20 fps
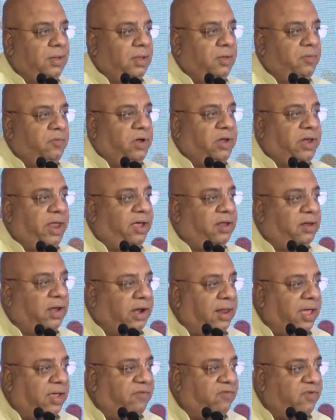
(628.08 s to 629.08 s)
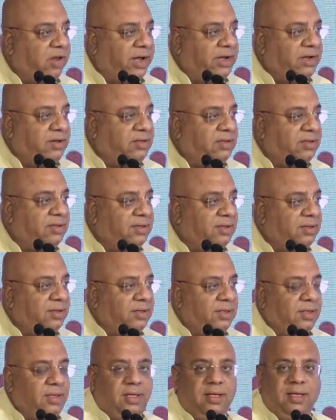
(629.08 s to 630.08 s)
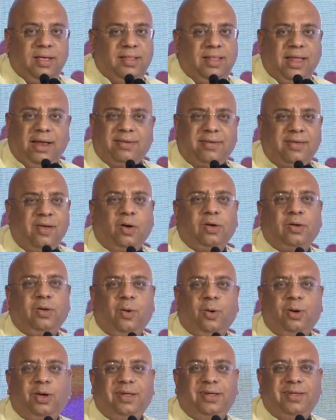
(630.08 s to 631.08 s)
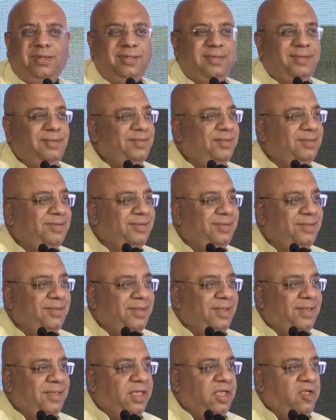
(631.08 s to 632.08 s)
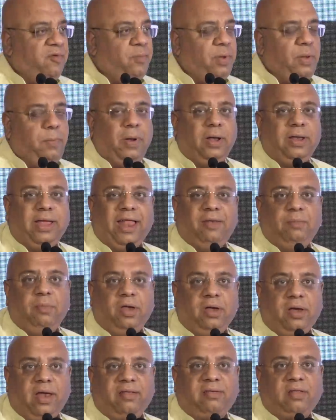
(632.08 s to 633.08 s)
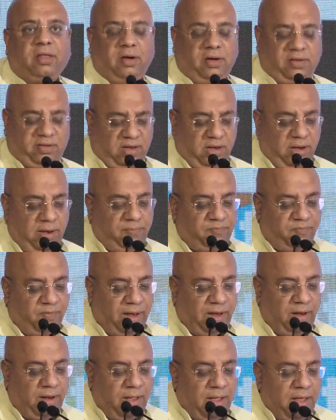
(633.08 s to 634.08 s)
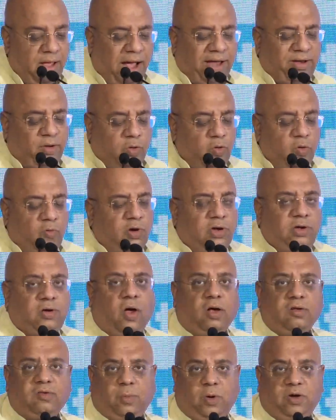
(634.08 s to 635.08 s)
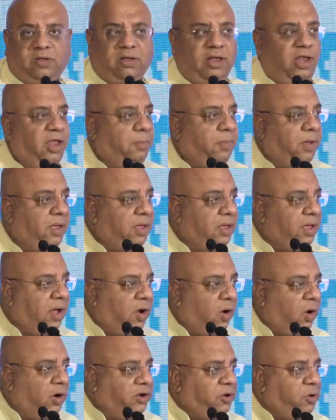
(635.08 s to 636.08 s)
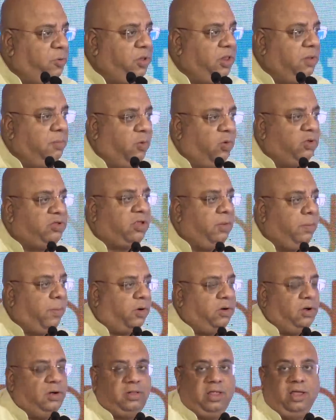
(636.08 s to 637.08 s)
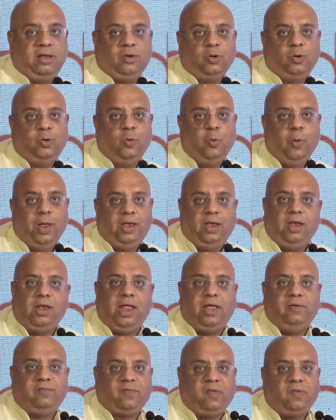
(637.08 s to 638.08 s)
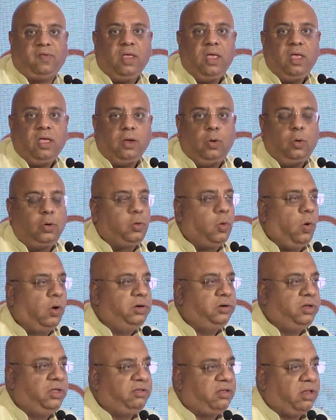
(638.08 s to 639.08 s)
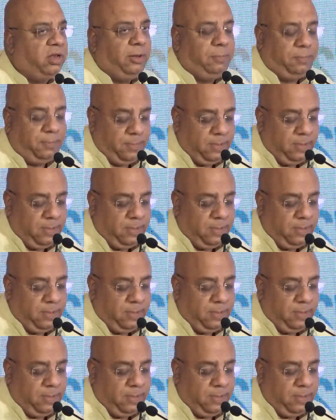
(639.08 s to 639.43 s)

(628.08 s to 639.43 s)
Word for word: We take red eye flights. That's not good if people can be rested, sleep well. I know no one talks about sleep. According to me, the most important thing to do well in life is good quality sleep.